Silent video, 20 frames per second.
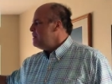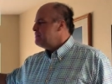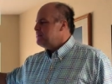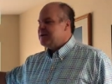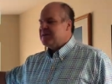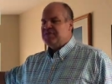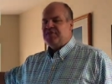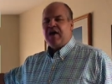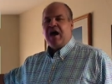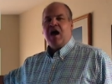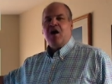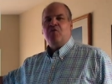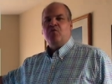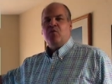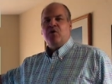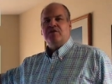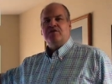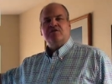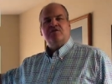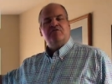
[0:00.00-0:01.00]
But that
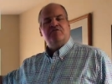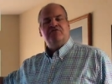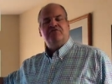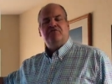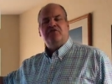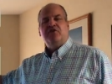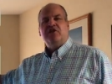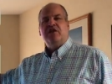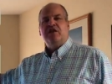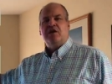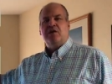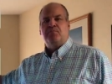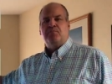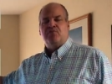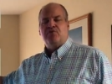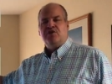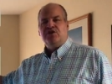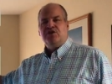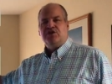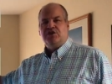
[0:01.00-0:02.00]
wasn't fully
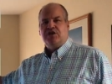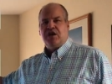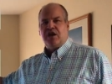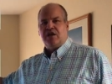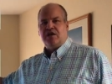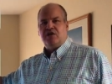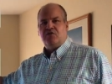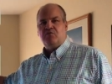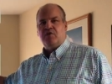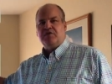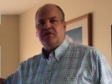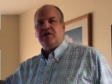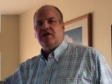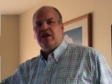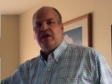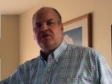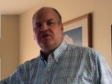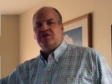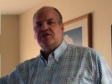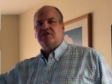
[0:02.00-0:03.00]
appreciated when the
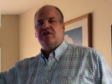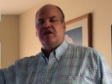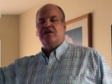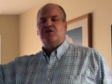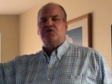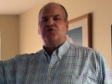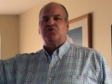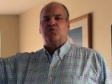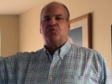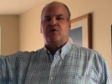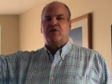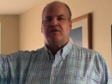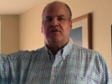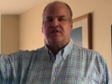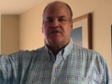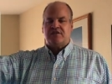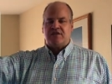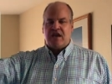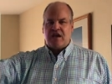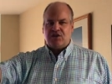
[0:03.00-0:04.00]
legislators were in
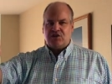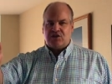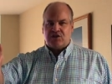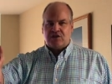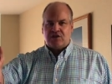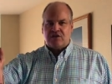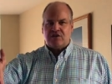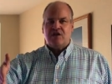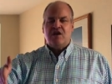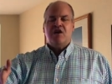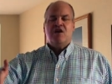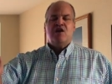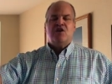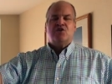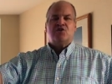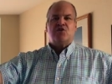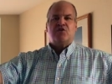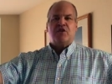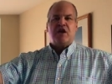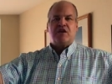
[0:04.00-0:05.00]
session.
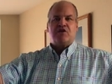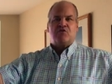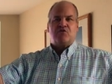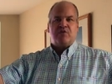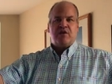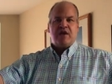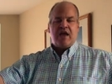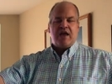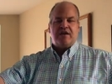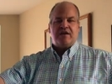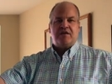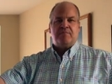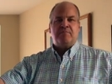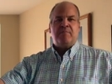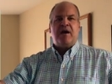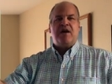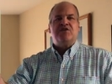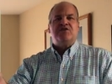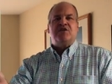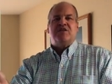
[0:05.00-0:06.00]
So they created a
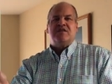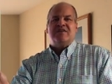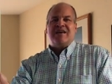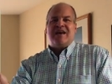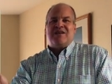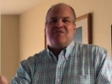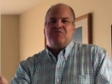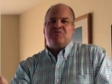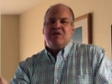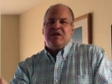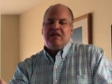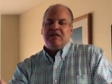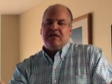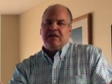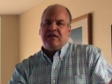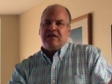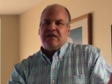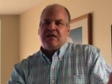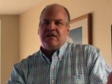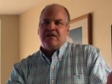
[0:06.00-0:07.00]
budget that
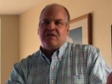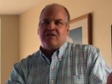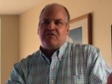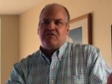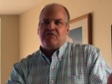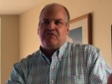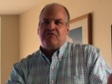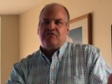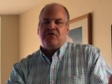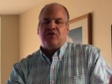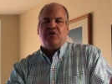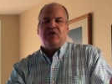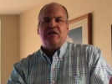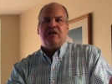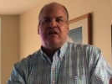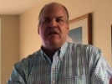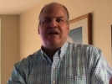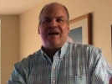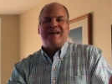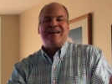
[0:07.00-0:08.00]
really didn't
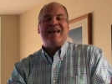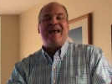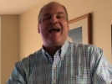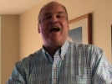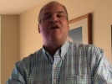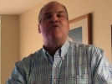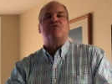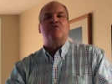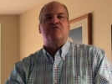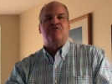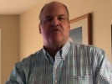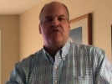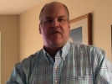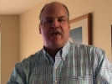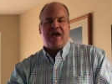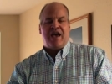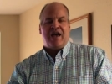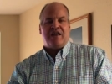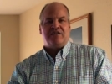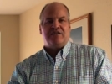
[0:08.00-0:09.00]
fully account for
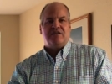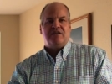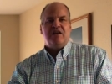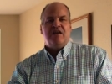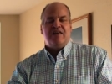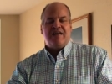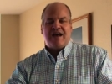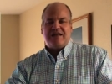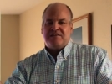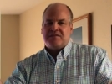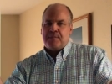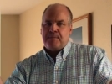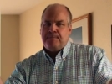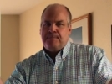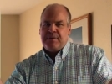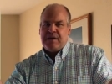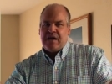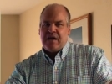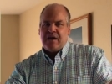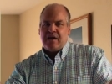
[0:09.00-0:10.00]
that. That's a
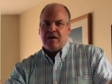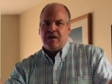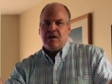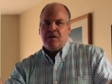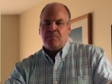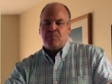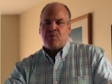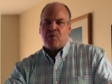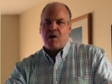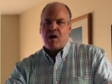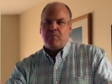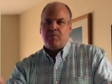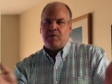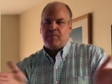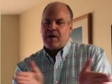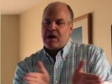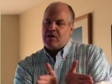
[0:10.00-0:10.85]
big problem.